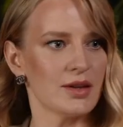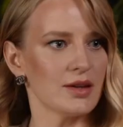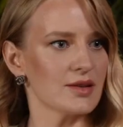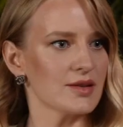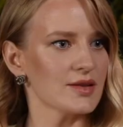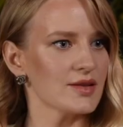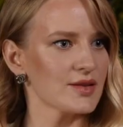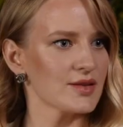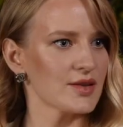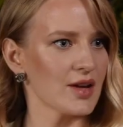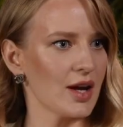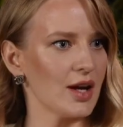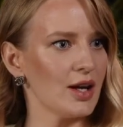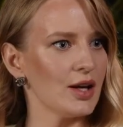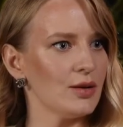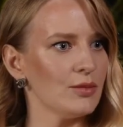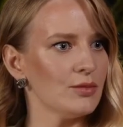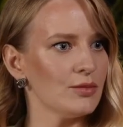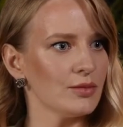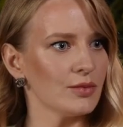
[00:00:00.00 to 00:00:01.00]
the
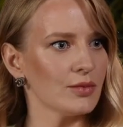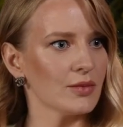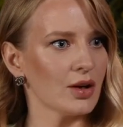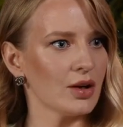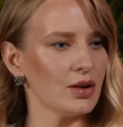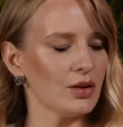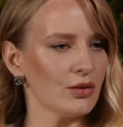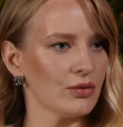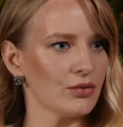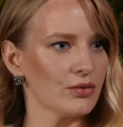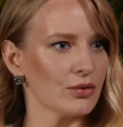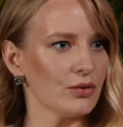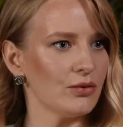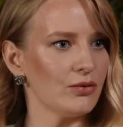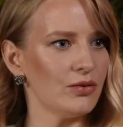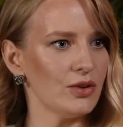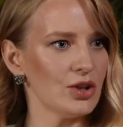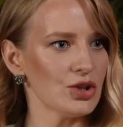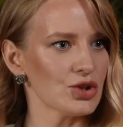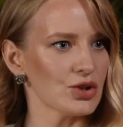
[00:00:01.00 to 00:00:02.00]
same kind of
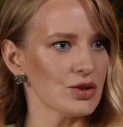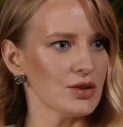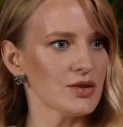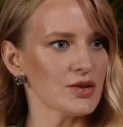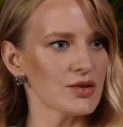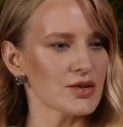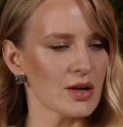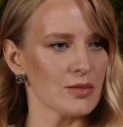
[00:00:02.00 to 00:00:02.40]
vision,